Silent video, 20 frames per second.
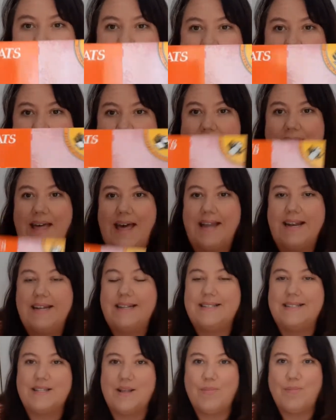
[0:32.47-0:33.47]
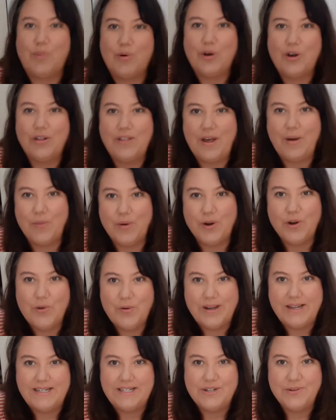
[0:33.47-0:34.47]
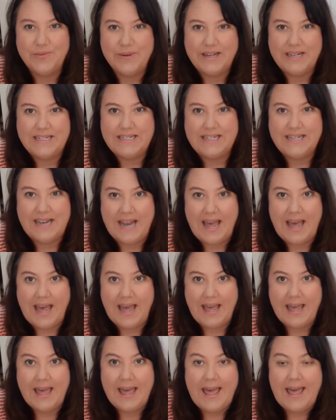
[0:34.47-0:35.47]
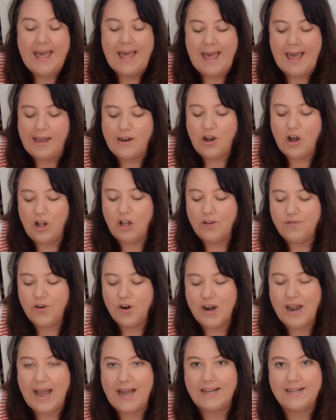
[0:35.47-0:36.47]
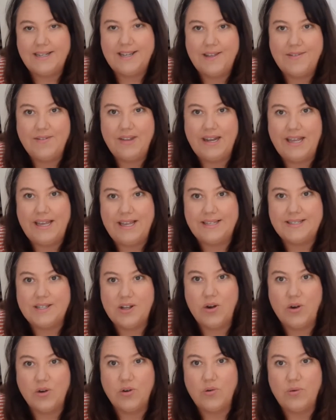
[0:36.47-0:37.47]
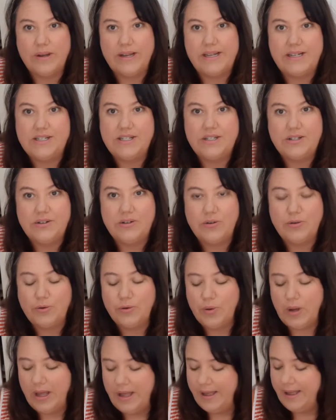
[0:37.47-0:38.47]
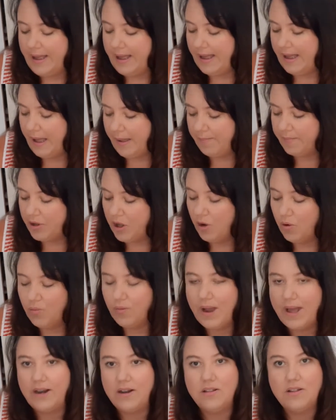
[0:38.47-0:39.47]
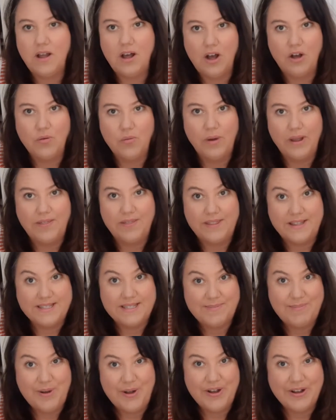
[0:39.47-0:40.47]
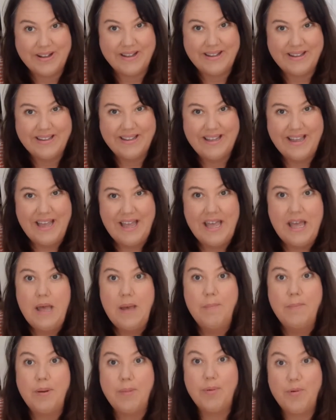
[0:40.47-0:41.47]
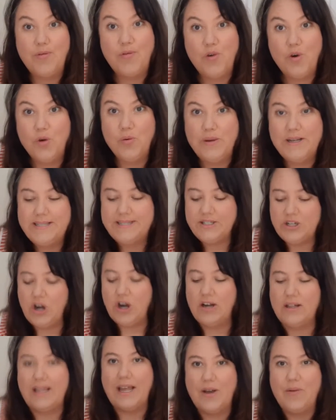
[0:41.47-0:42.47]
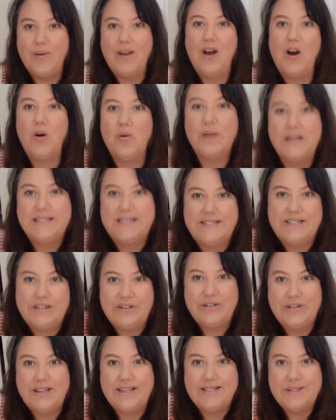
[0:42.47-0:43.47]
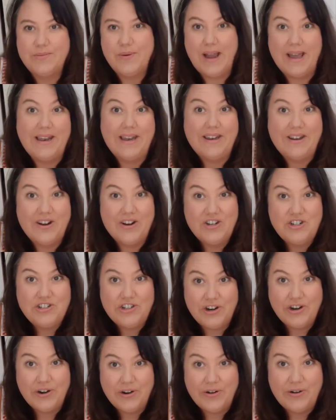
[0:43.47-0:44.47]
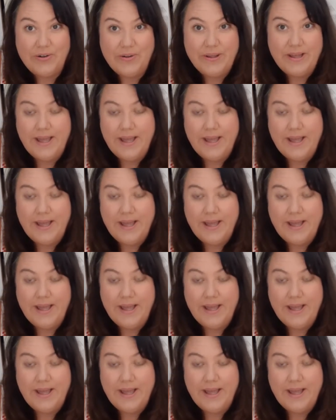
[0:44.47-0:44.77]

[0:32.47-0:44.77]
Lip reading: and that is the book that we're going to read today. And all of our activities are going to go right along with this book. But before we start, like we always do, let's write in our journal.